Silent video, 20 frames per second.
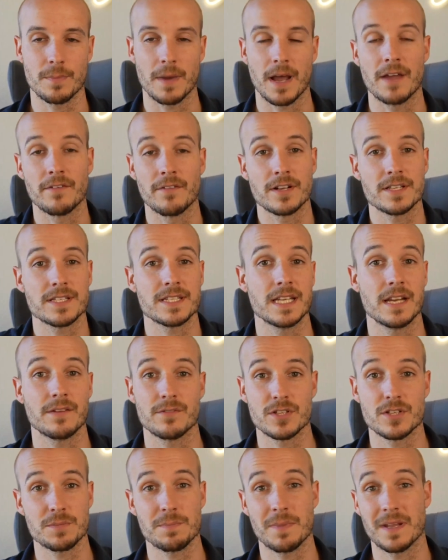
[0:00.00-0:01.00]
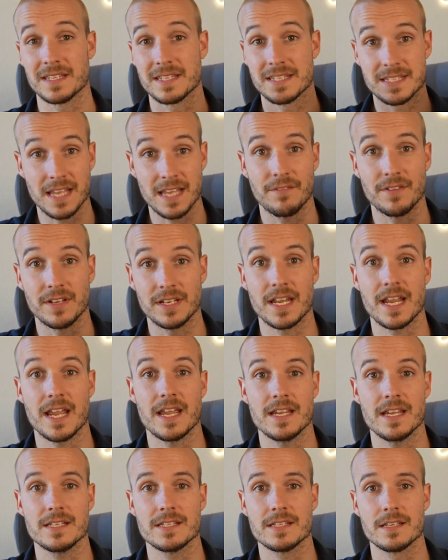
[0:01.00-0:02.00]
I've honestly never spent seven
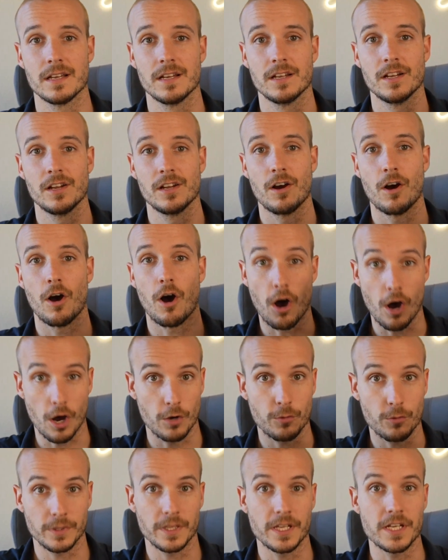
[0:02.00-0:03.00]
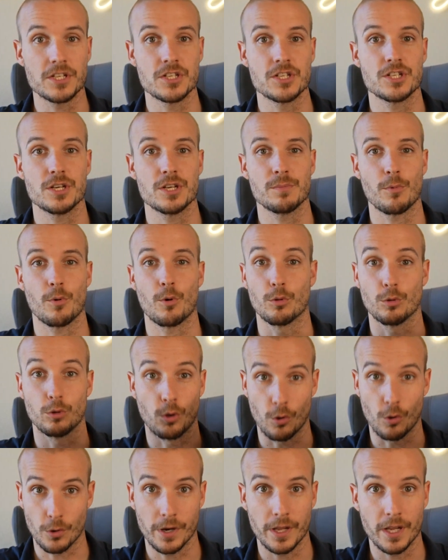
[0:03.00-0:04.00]
days on relationship or
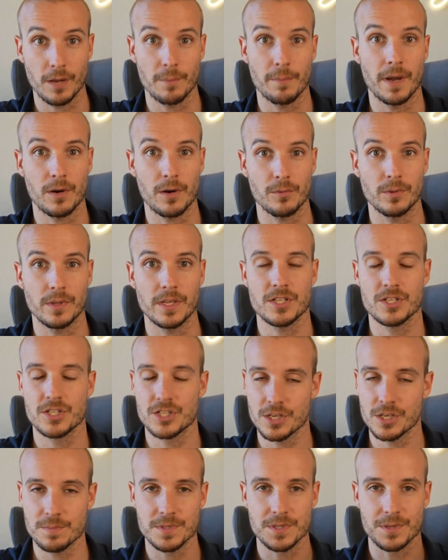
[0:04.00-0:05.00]
learning about relationships.